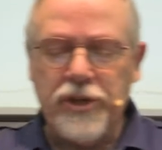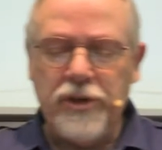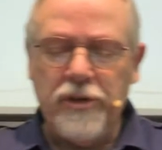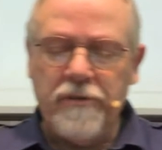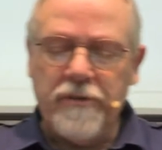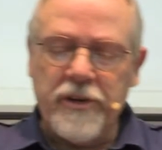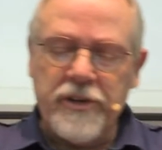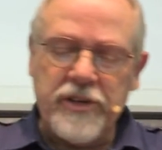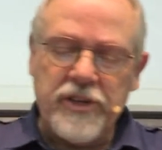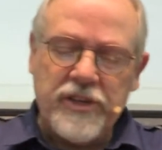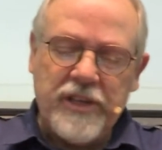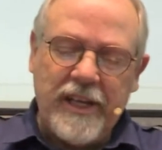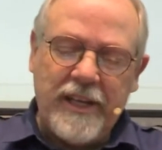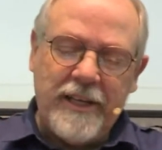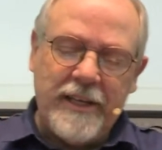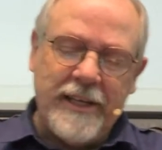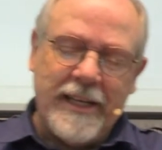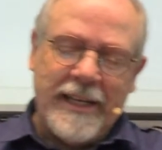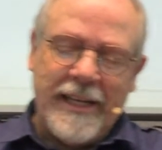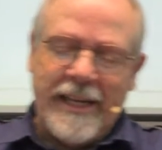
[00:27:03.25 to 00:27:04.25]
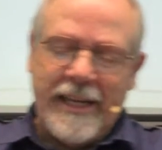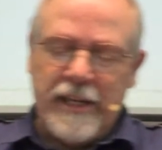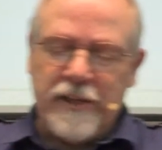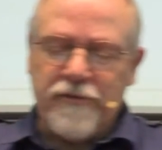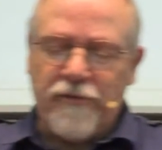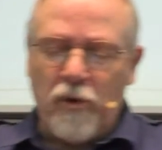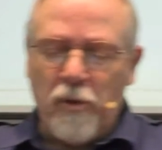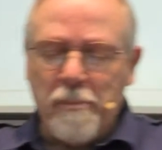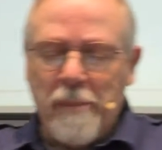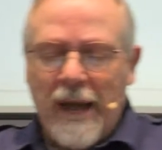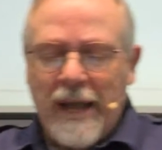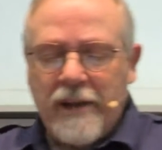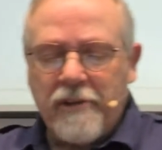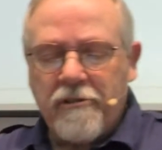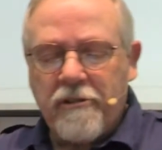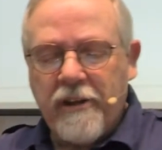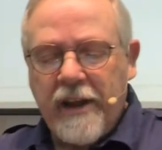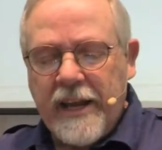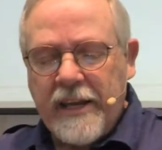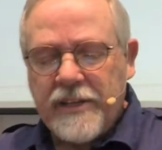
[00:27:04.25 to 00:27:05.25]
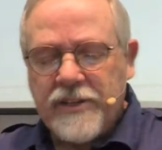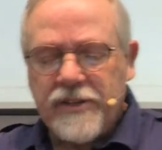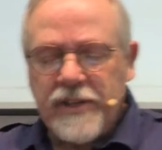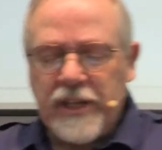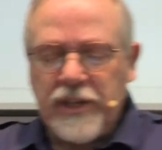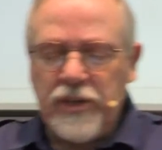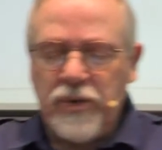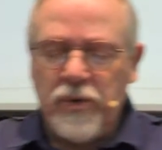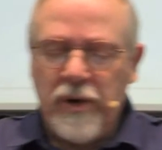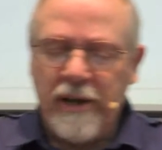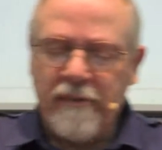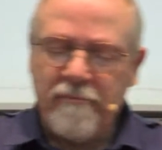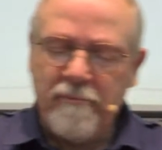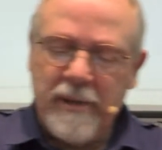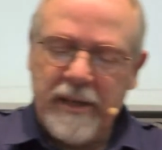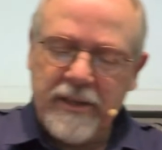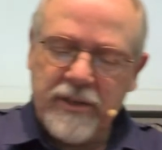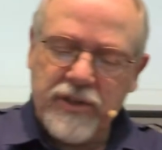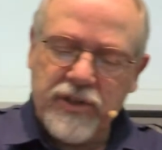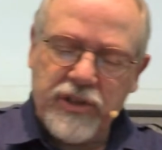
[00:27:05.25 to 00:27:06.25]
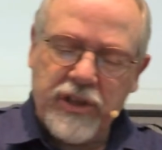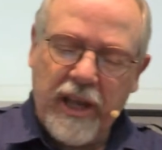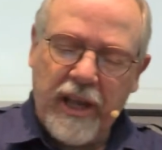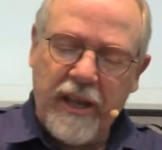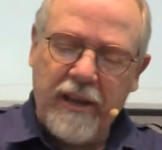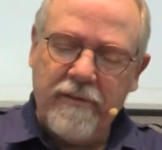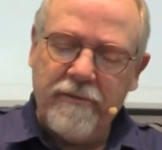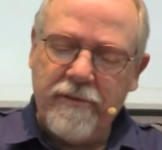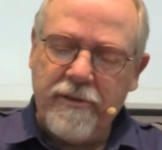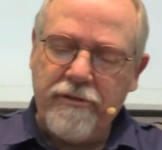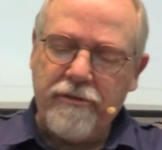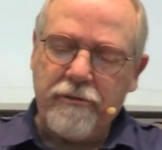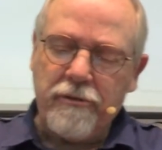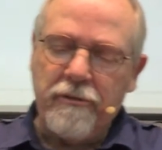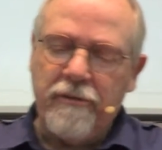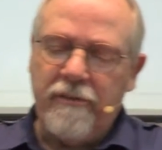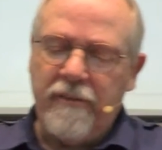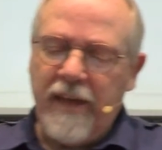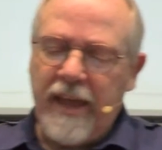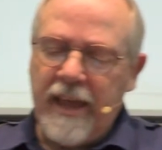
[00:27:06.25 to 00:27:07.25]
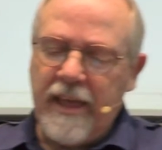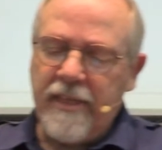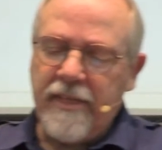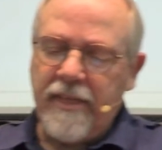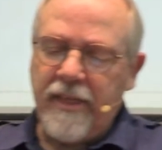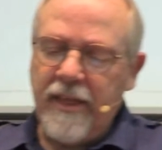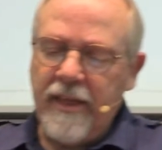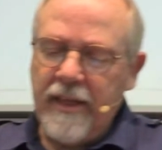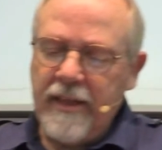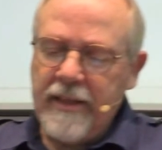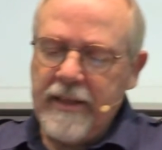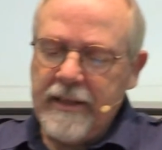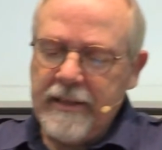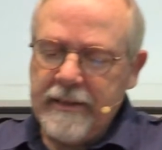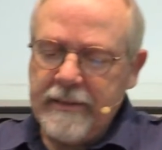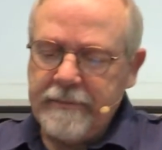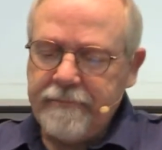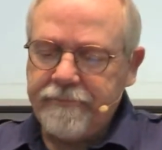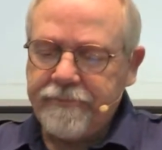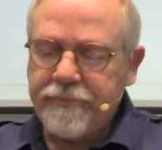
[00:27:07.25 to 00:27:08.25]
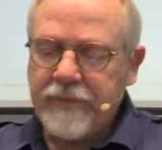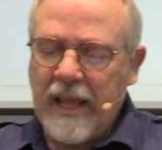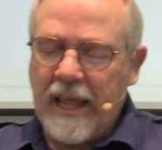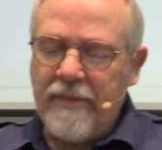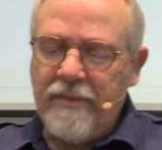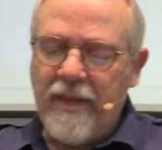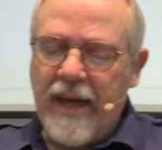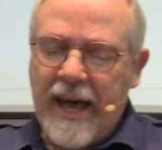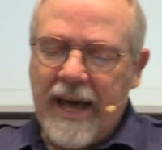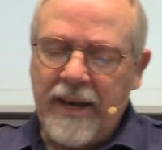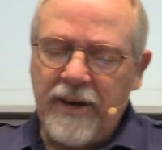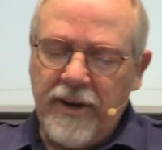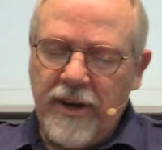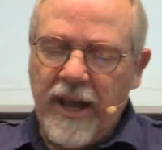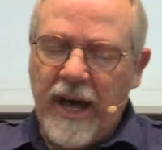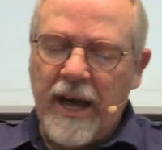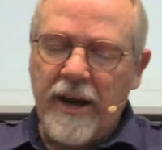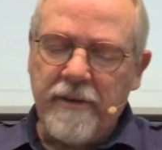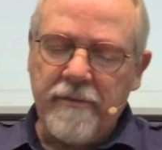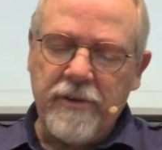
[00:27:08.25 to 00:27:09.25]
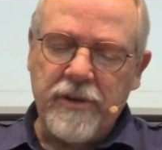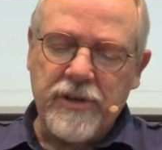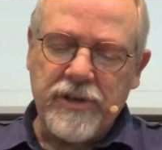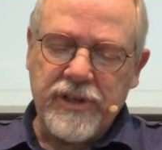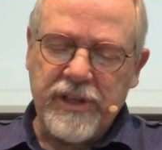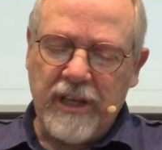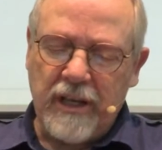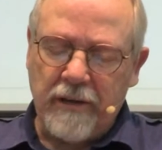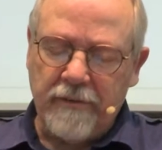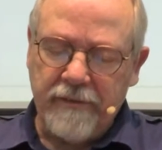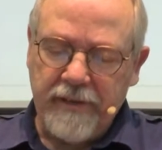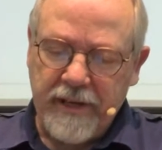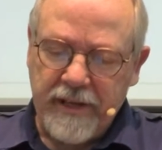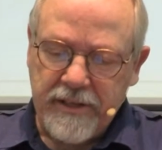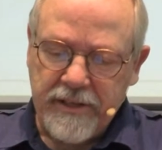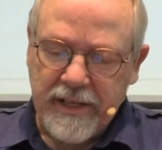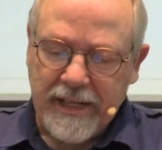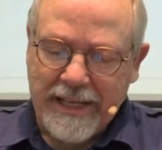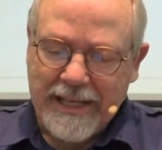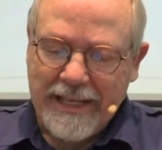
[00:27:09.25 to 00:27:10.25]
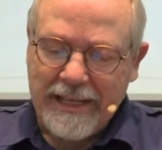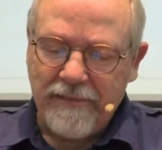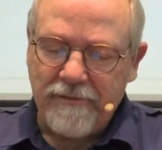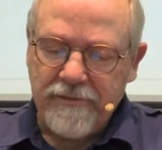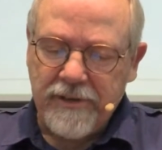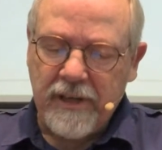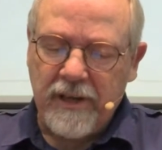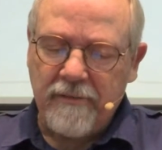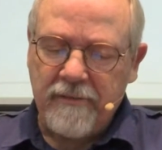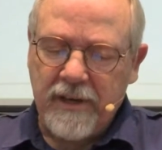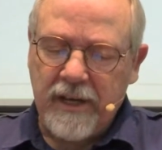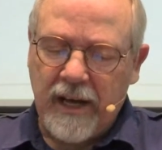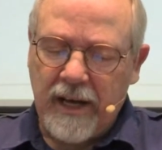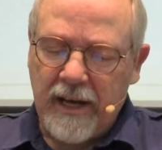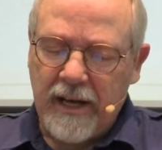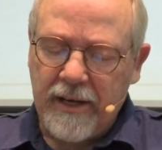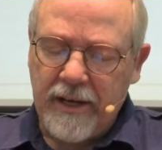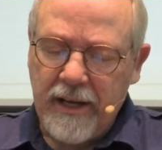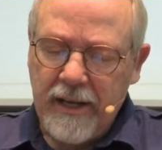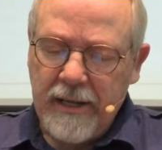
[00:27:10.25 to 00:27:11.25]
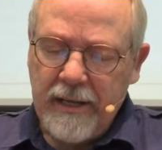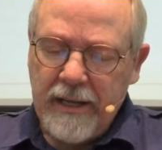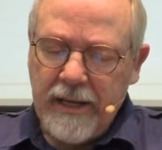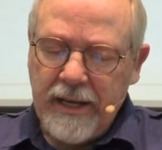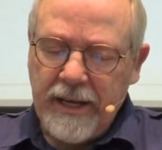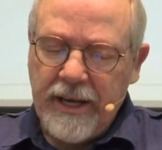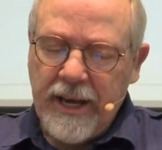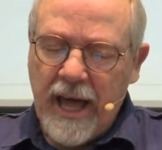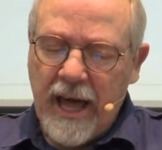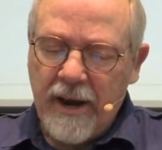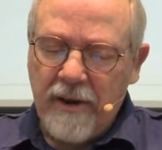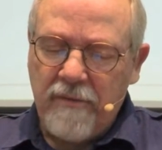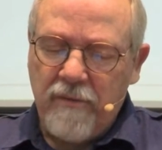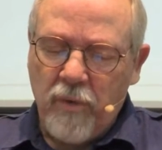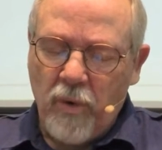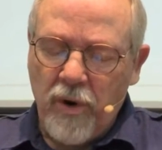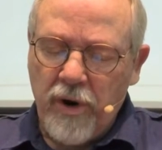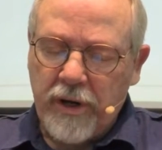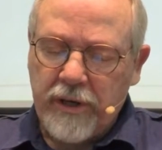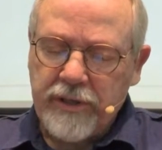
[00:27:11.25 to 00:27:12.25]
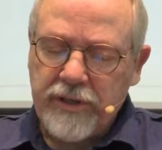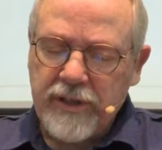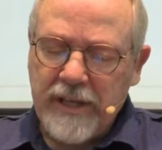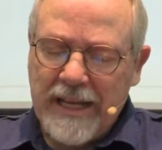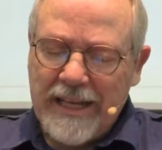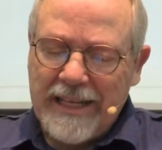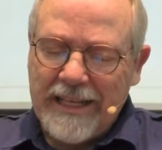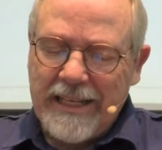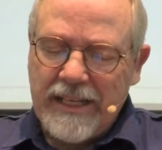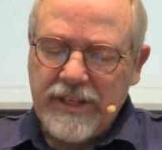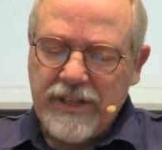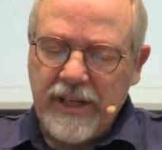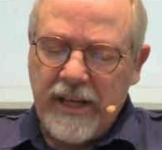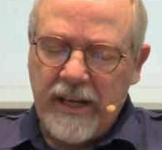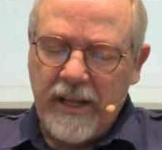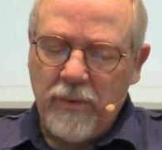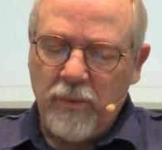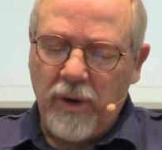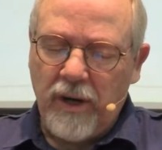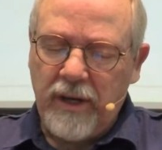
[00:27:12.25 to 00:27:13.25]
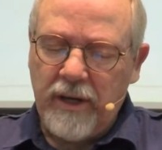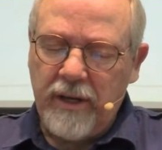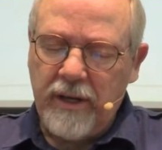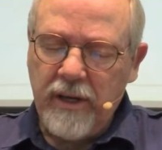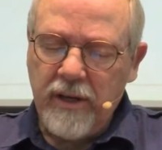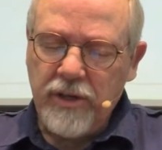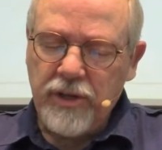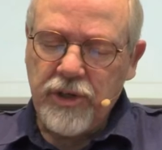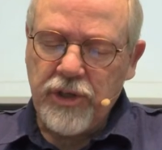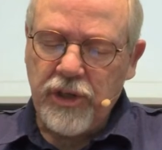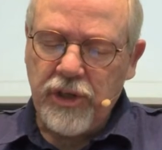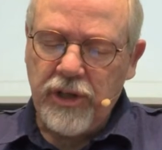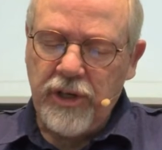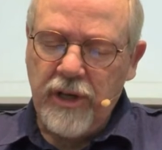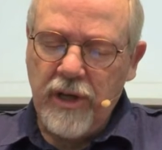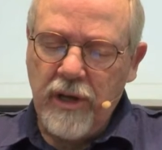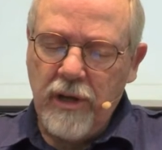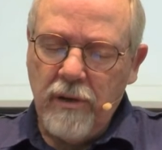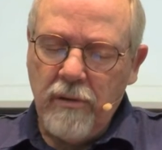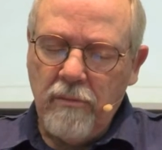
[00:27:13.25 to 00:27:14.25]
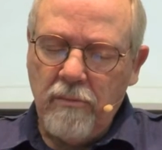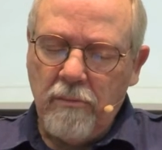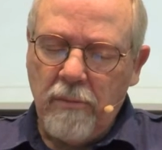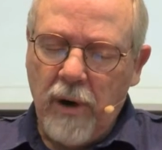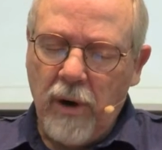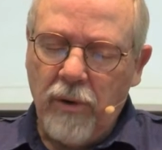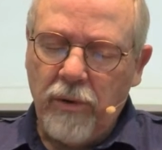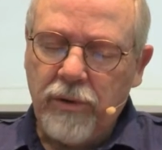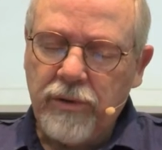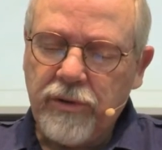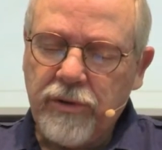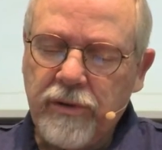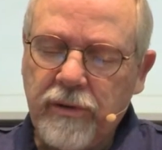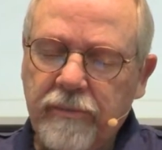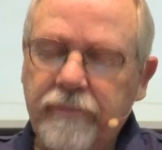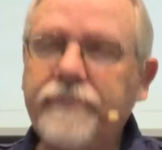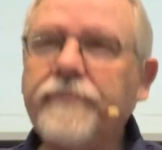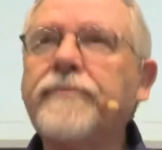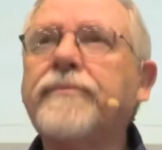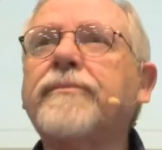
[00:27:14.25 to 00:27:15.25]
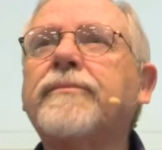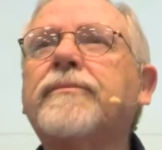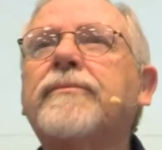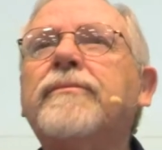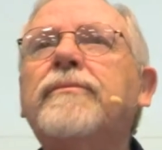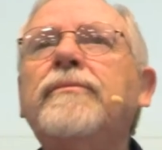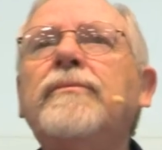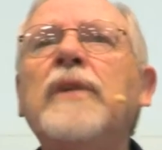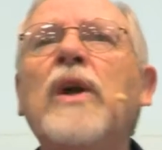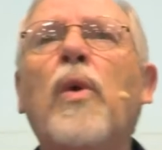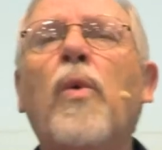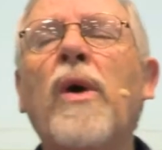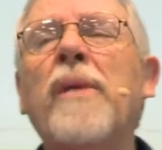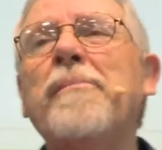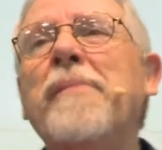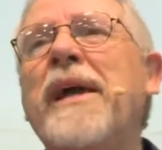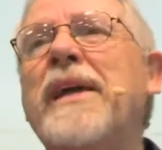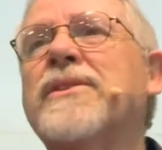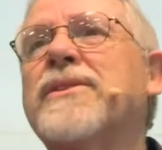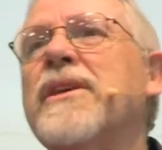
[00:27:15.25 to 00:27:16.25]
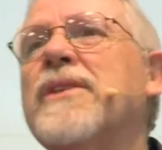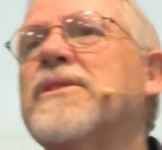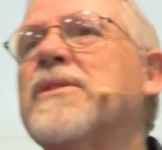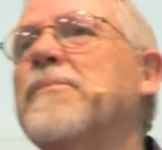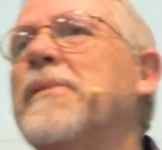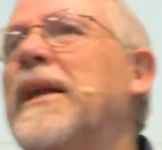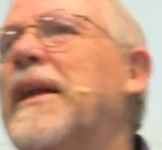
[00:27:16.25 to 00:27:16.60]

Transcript: two, verses eight and nine, it's, for by grace that you have been saved through faith, and that not of yourself, it is a gift of God, not of works, lest anyone should boast. What makes us a